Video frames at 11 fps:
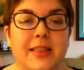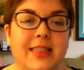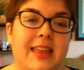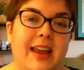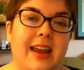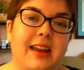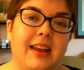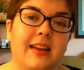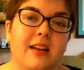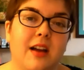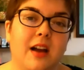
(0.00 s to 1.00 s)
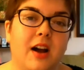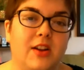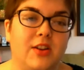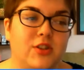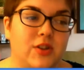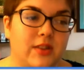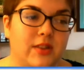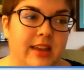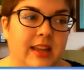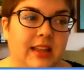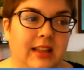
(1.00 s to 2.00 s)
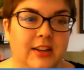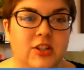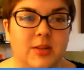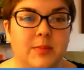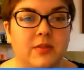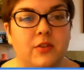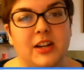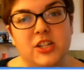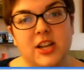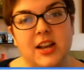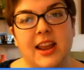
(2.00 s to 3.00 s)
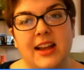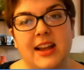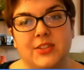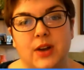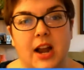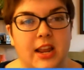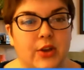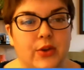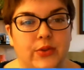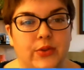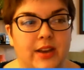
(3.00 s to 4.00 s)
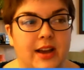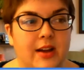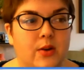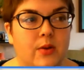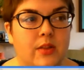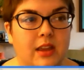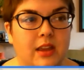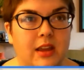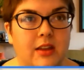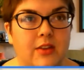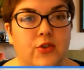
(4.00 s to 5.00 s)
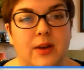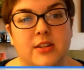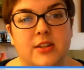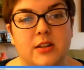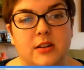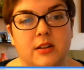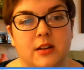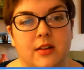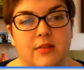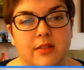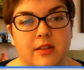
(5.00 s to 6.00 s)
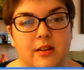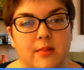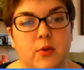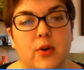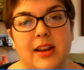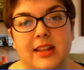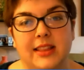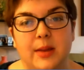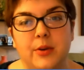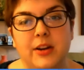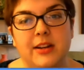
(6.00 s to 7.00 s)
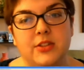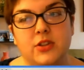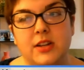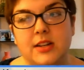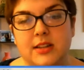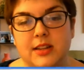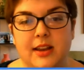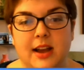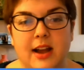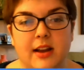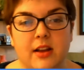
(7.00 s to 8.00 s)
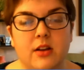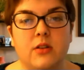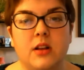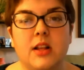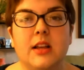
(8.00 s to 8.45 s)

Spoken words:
But they, under the leadership of Gretchen Casserati, who's now the director of the Meridian Library District in Idaho,